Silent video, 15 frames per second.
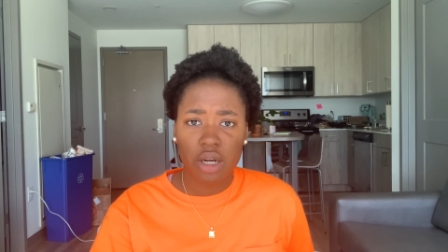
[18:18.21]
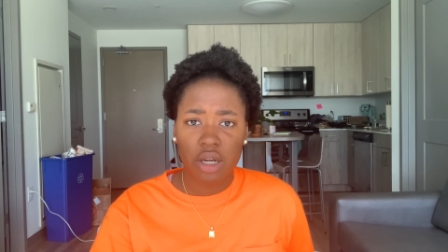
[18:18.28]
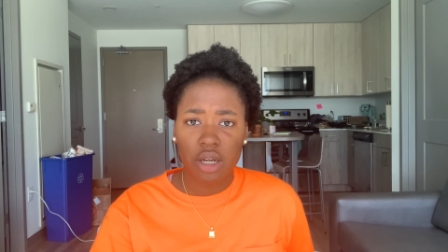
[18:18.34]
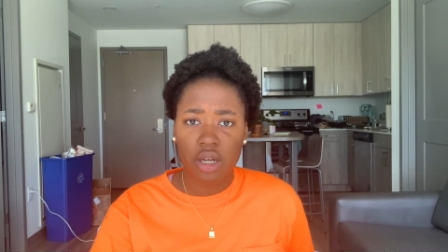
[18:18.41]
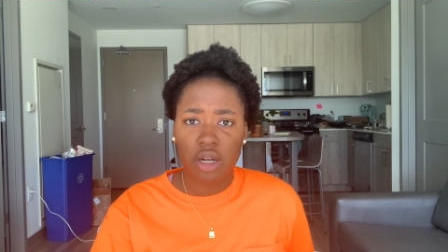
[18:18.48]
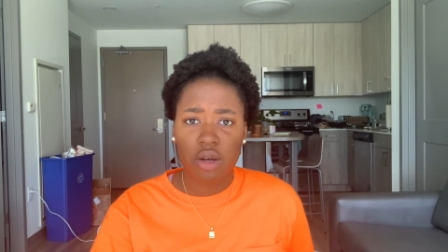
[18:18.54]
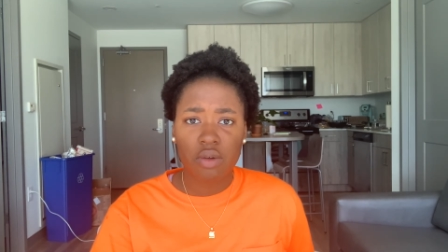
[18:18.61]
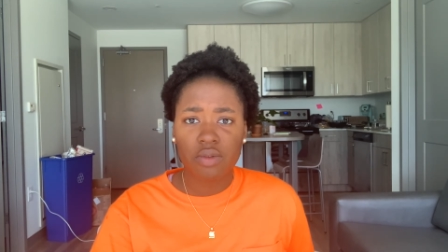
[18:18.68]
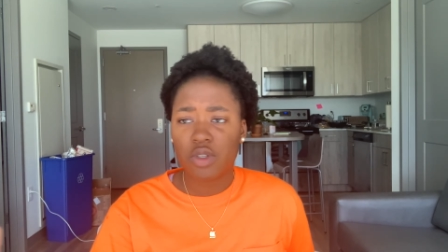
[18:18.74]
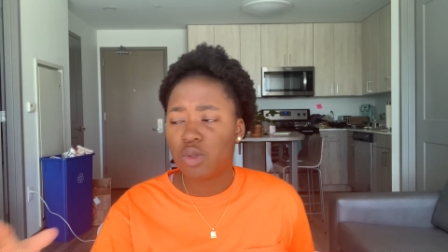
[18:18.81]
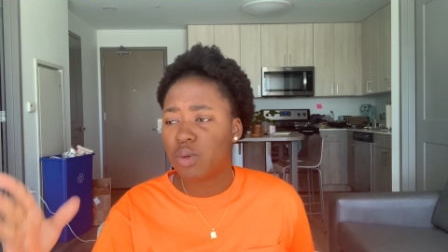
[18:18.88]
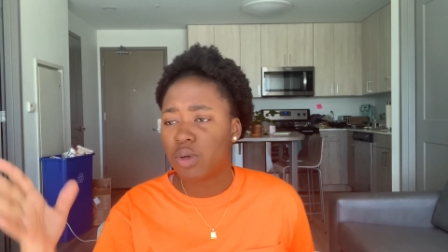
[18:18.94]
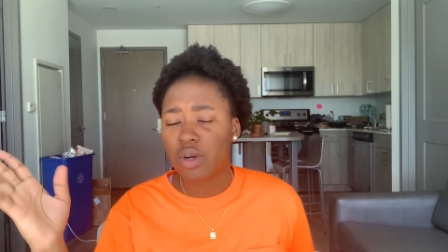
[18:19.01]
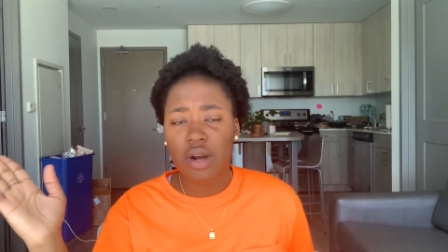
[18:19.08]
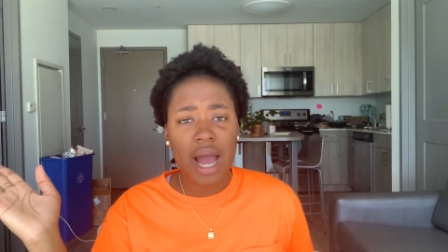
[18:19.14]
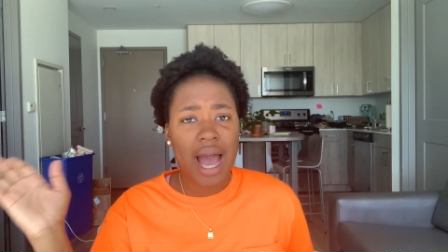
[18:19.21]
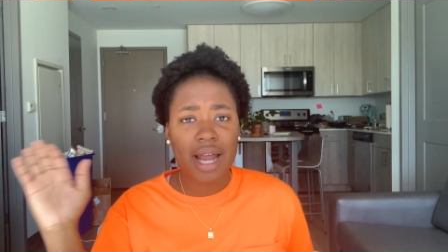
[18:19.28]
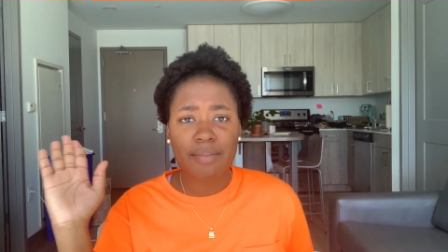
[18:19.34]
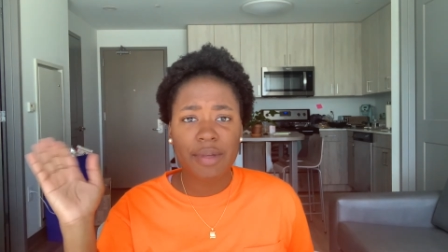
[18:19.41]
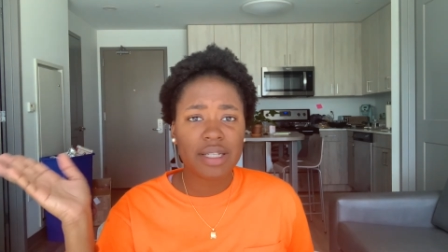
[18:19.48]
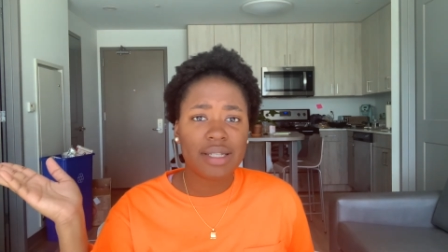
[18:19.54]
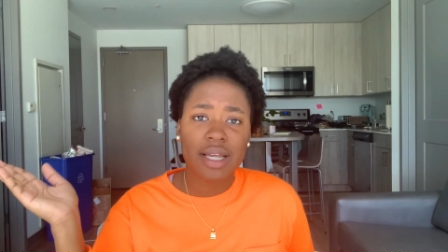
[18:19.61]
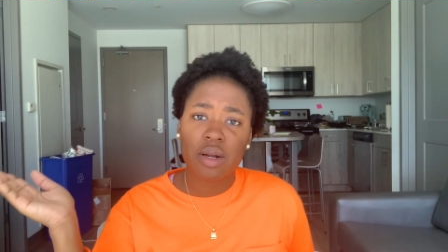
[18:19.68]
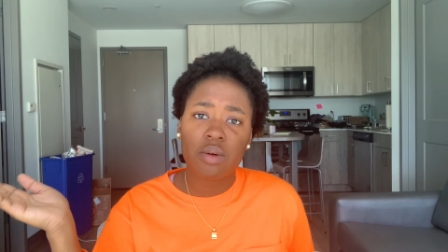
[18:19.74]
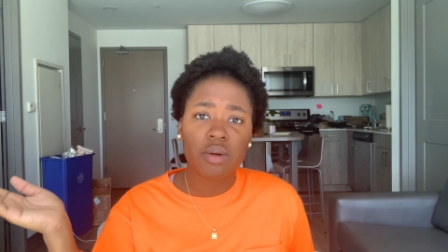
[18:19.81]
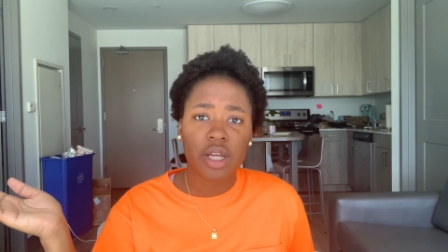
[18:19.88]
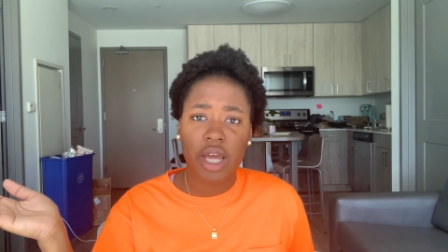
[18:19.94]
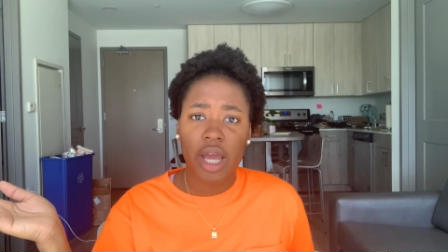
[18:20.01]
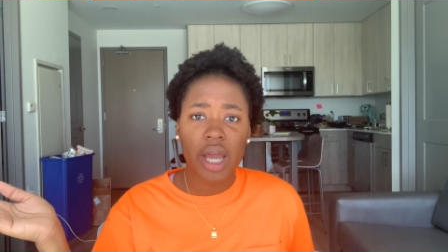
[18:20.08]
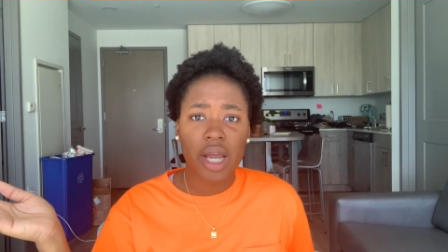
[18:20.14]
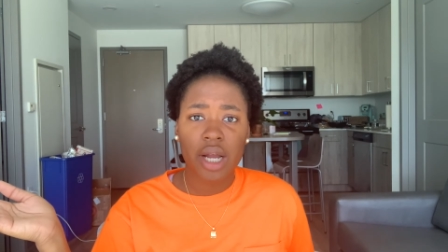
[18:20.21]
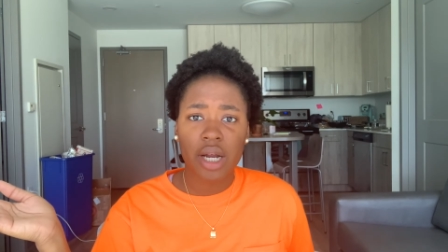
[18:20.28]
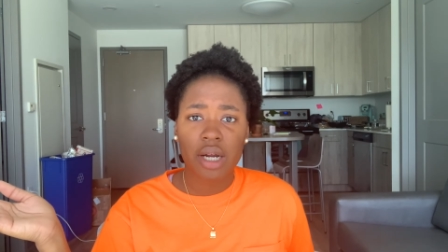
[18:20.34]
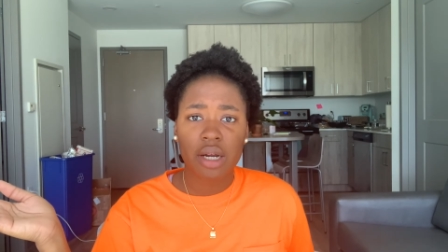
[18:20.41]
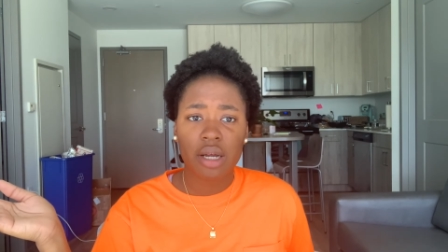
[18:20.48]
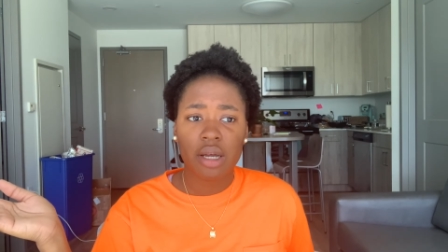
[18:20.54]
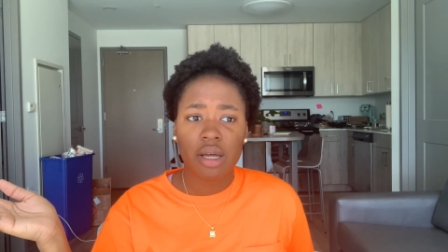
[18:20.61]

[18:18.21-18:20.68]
You know, the Twitter admins, they don't care,